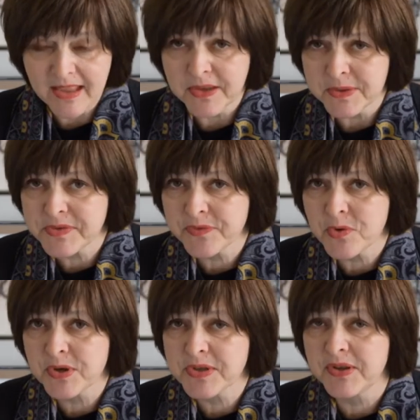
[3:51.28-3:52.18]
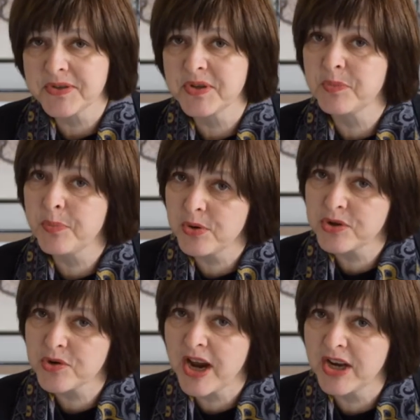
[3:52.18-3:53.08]
There is, of course, also the
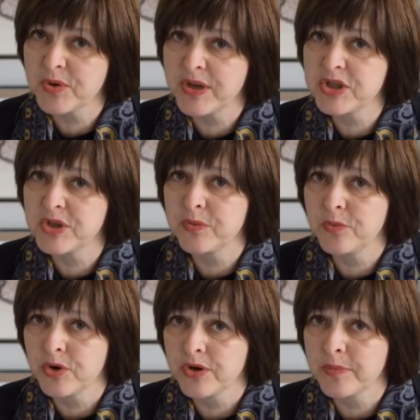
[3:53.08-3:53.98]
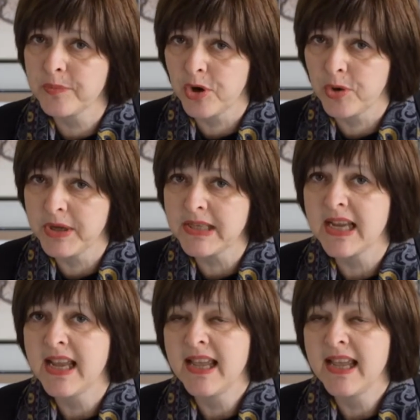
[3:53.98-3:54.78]
post-graduation work permit.